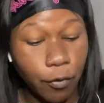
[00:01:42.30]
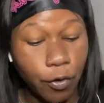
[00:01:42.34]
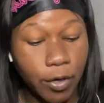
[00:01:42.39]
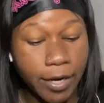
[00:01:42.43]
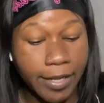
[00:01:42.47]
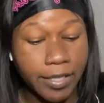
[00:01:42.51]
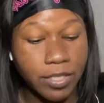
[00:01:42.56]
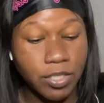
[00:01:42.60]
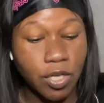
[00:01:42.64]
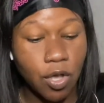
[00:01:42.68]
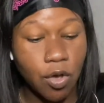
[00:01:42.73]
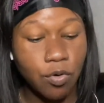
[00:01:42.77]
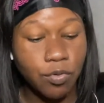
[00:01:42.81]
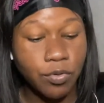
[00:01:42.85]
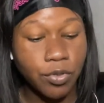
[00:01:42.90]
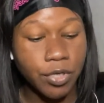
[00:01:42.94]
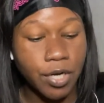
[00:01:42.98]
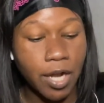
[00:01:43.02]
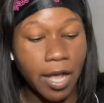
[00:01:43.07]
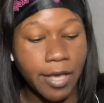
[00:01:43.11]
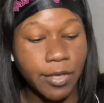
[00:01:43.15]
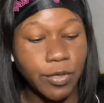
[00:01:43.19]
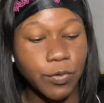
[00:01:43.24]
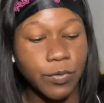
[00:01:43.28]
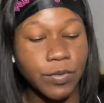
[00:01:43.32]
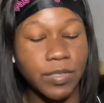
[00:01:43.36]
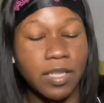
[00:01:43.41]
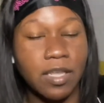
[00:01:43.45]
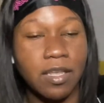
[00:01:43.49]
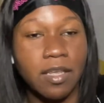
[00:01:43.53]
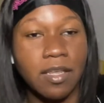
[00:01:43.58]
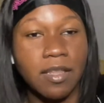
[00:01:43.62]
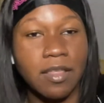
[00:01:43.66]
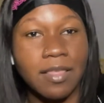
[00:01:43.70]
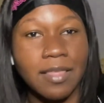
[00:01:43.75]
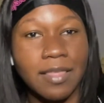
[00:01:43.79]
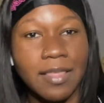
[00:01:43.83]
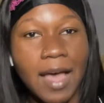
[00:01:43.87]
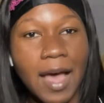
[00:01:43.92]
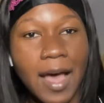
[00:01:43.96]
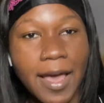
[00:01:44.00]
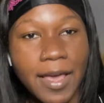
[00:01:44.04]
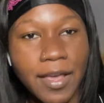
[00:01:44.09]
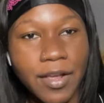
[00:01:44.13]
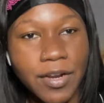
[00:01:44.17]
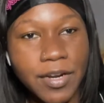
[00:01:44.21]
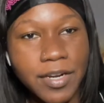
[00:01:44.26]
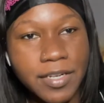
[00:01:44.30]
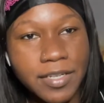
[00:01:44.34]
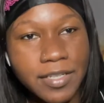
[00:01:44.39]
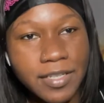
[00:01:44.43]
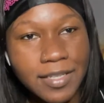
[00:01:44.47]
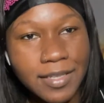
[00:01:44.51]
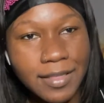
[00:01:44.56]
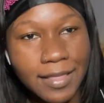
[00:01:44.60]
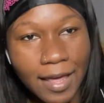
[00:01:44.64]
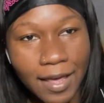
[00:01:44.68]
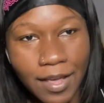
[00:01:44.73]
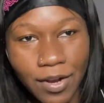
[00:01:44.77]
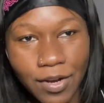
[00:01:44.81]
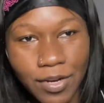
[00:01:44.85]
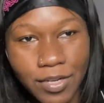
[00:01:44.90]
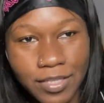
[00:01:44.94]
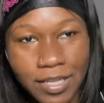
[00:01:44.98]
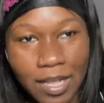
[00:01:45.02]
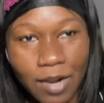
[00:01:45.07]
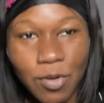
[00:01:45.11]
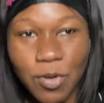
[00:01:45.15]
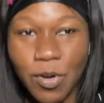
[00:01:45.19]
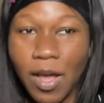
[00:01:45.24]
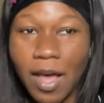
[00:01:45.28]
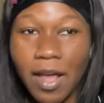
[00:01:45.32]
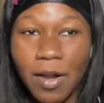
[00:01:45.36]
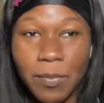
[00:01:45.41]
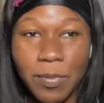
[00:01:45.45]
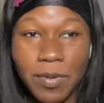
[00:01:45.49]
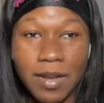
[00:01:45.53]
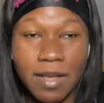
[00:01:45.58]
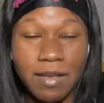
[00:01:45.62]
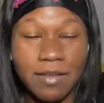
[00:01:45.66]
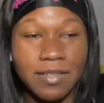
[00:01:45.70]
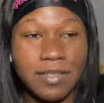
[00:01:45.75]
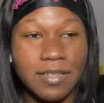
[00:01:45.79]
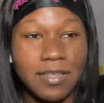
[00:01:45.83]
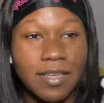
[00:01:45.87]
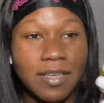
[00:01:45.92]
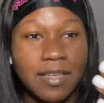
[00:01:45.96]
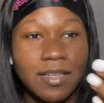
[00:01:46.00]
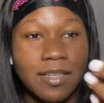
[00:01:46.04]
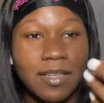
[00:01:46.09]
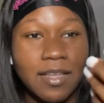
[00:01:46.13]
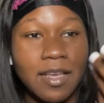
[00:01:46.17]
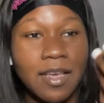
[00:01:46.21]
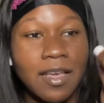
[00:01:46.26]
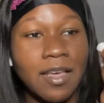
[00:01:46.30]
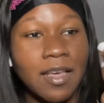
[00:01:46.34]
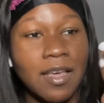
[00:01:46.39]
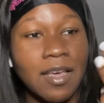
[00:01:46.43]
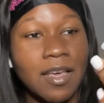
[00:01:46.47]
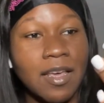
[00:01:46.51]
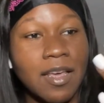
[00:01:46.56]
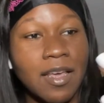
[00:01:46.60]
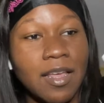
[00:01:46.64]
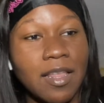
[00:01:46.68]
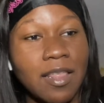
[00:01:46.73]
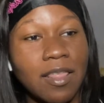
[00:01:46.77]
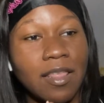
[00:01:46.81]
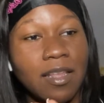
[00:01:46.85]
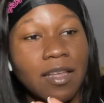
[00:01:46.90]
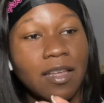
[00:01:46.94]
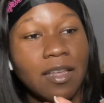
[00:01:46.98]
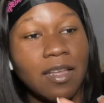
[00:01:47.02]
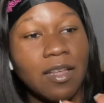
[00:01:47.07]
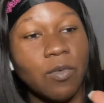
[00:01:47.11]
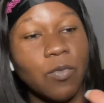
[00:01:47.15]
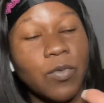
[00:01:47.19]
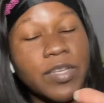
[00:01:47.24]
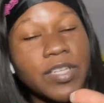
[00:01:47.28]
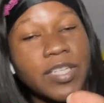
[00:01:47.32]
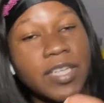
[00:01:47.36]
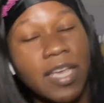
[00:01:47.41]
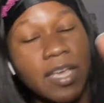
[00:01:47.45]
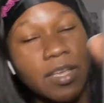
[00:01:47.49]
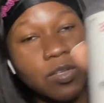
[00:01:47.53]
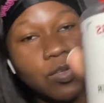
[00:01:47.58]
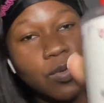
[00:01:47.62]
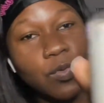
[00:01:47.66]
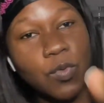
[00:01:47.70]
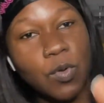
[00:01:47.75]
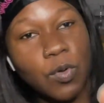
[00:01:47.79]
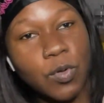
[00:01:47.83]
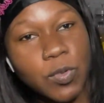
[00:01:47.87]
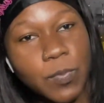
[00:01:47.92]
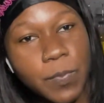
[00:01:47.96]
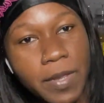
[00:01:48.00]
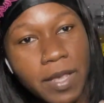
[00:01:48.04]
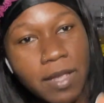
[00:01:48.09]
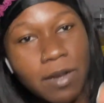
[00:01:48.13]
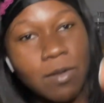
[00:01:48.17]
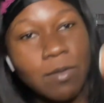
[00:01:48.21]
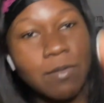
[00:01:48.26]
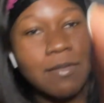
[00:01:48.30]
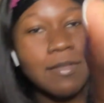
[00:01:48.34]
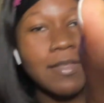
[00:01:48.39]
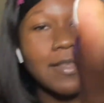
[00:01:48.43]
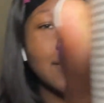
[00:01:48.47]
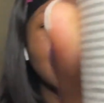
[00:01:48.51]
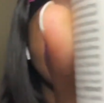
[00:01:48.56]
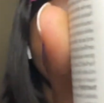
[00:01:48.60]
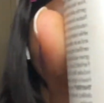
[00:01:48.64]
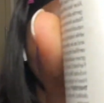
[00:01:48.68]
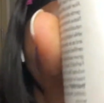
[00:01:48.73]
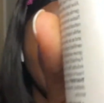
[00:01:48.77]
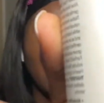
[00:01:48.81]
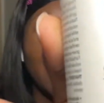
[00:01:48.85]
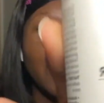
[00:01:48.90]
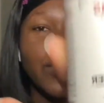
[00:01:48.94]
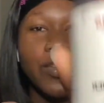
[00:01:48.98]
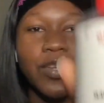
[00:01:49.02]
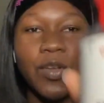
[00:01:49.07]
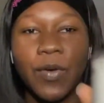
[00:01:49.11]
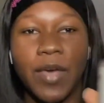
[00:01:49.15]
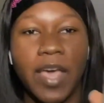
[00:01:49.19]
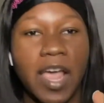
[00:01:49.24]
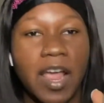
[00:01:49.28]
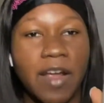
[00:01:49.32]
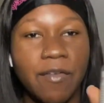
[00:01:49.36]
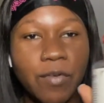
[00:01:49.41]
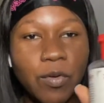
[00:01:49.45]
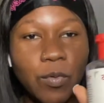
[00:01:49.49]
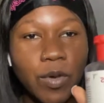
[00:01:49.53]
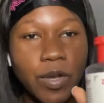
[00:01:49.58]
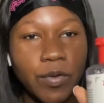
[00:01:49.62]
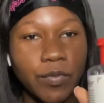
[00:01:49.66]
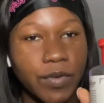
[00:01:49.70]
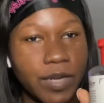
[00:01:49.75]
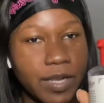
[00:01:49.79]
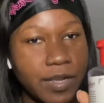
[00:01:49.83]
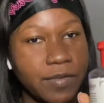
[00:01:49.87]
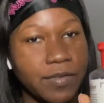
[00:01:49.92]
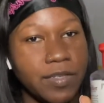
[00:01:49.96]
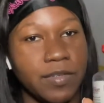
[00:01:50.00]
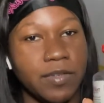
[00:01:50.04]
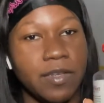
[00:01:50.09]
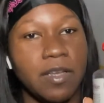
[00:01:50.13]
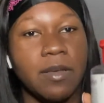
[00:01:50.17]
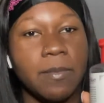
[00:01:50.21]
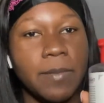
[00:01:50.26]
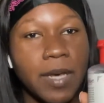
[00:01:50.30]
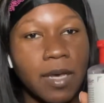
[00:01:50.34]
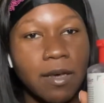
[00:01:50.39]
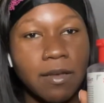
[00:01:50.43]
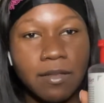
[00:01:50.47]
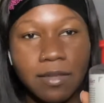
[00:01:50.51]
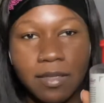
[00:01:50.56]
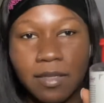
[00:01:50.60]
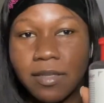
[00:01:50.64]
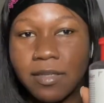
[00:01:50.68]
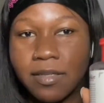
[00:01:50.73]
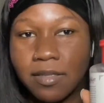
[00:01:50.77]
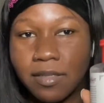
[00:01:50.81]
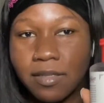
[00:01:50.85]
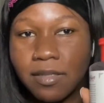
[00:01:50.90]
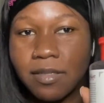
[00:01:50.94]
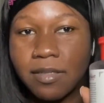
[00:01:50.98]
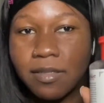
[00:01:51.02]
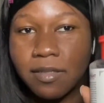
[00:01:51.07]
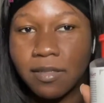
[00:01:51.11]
a toner, I use the Thayer's. I don't know how to pronounce it. The witch hazel rose petal. This kind, you know, everyone raves about this